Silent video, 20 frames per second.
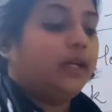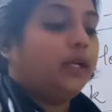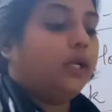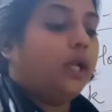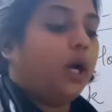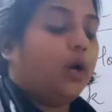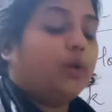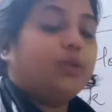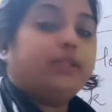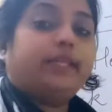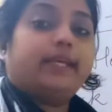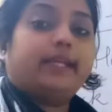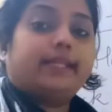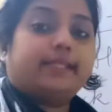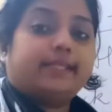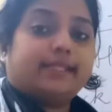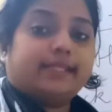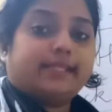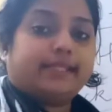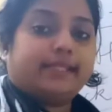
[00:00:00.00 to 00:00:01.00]
Now, there
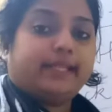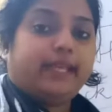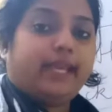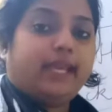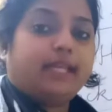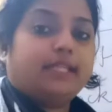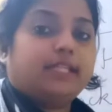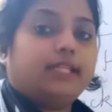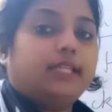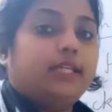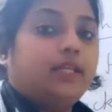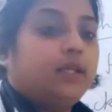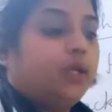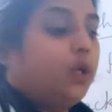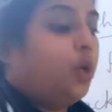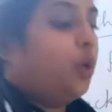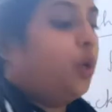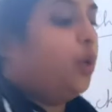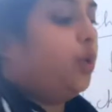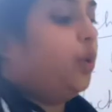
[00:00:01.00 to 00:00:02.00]
is this lady
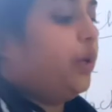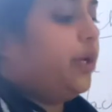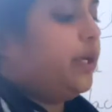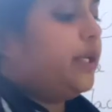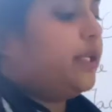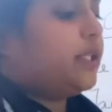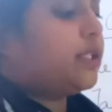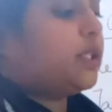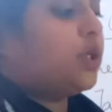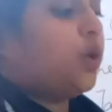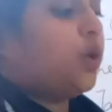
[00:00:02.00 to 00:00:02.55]
who is